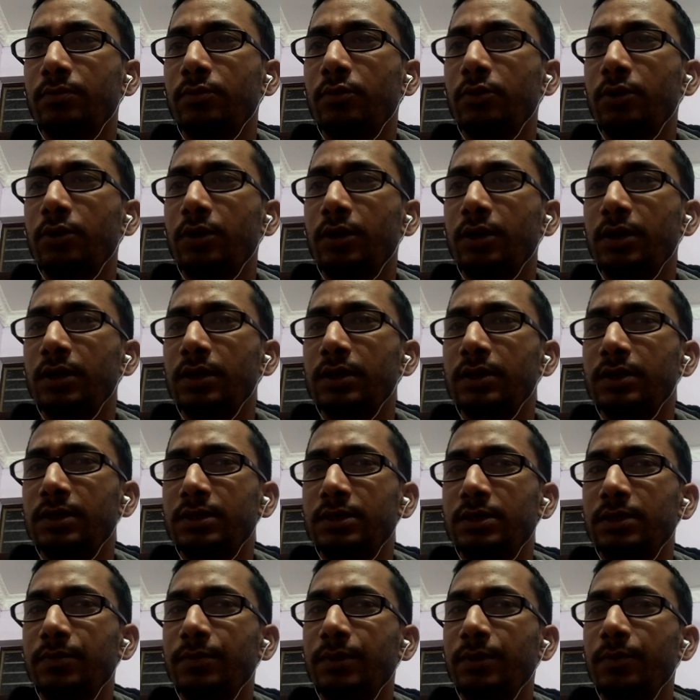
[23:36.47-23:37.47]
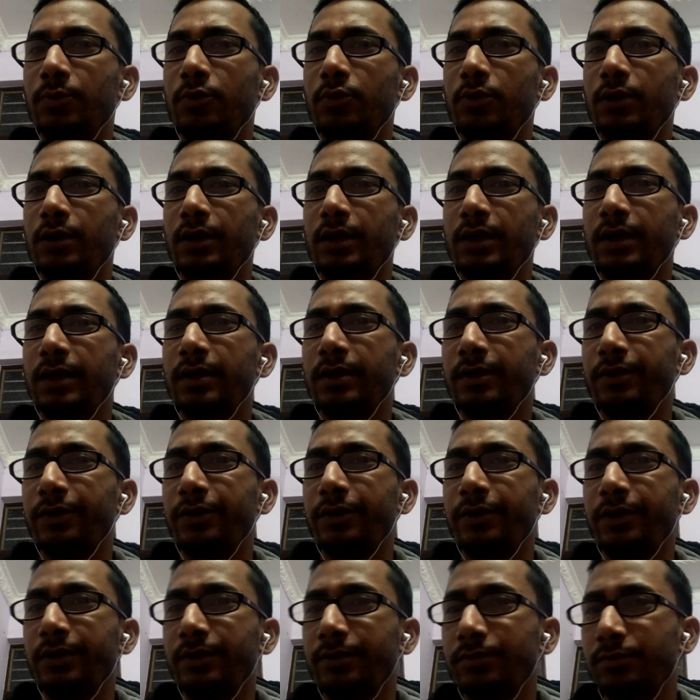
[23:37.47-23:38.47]
political system, democratic
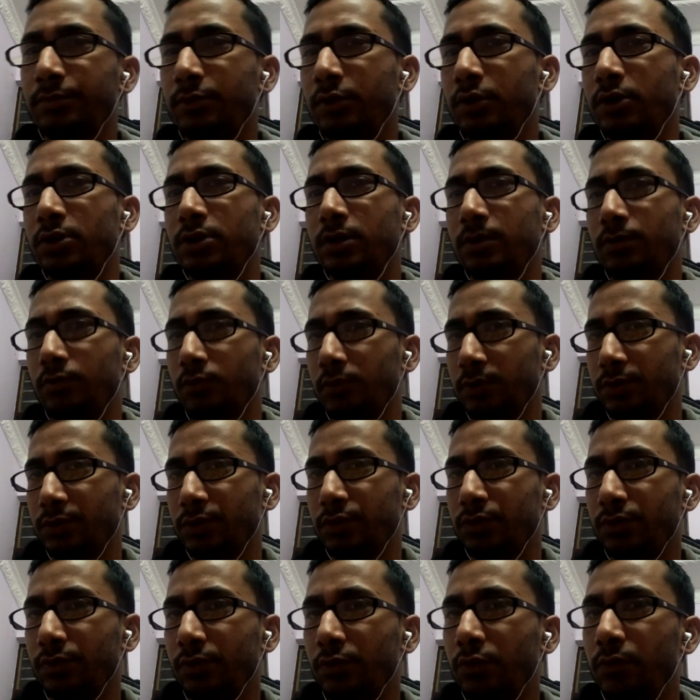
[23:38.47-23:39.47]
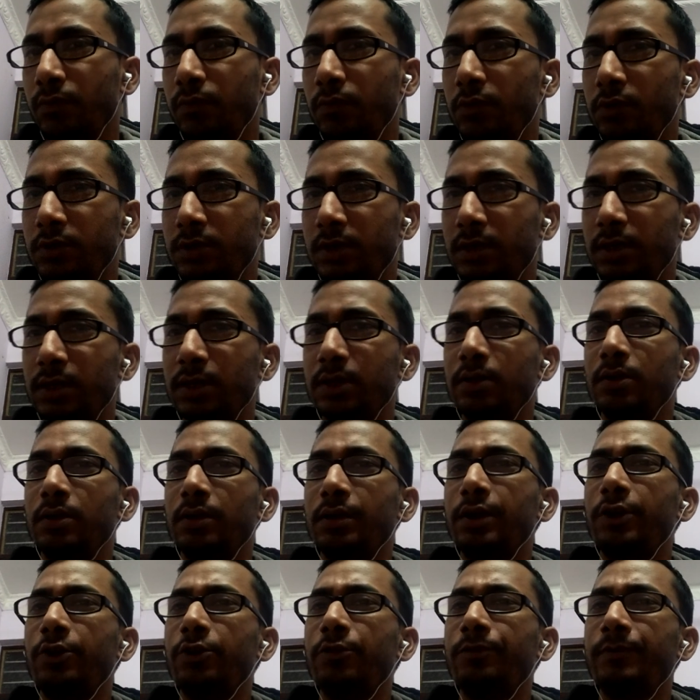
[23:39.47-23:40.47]
country, lots of loopholes are there,
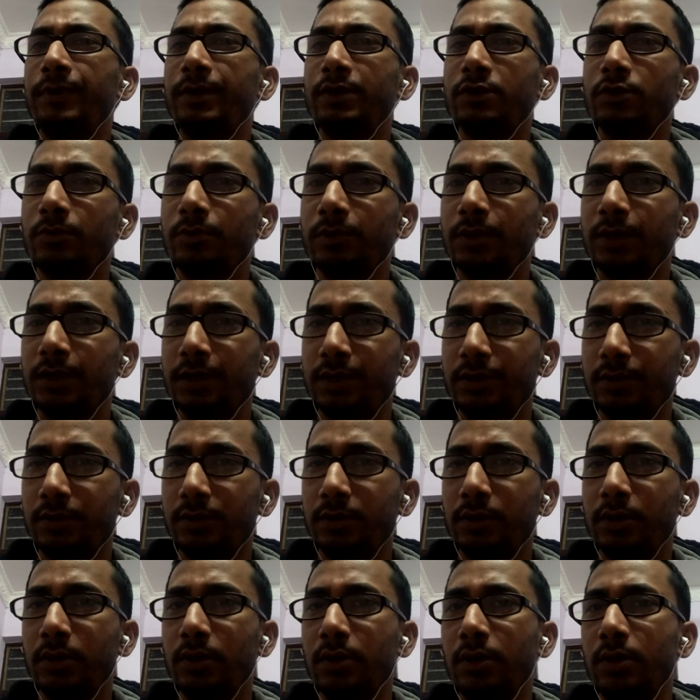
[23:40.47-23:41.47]
need to face over there,